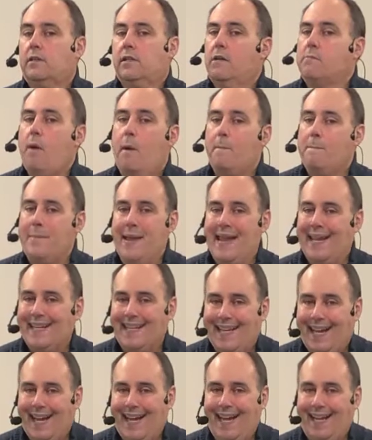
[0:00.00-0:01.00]
talking about
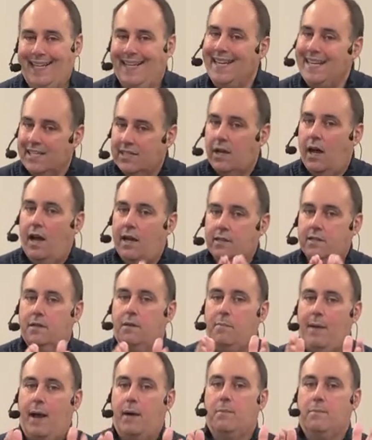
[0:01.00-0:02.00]
mankind, he talks
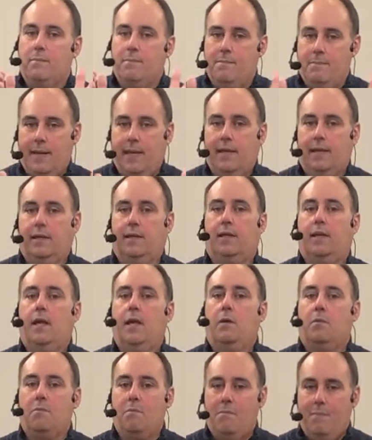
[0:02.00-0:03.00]
about men,
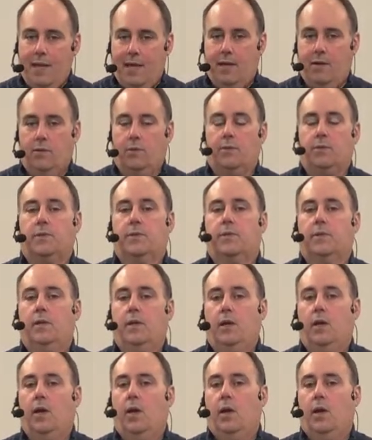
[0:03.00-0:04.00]
males.
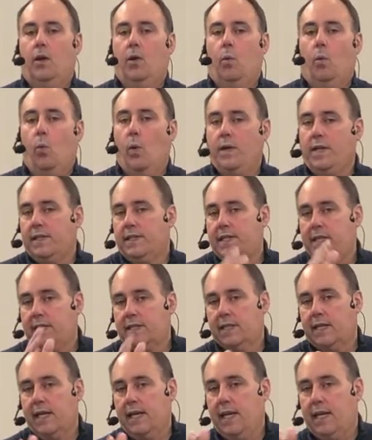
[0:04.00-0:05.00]
What does he
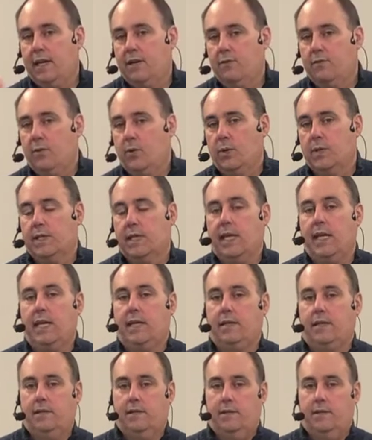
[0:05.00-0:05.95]
say in verse 8?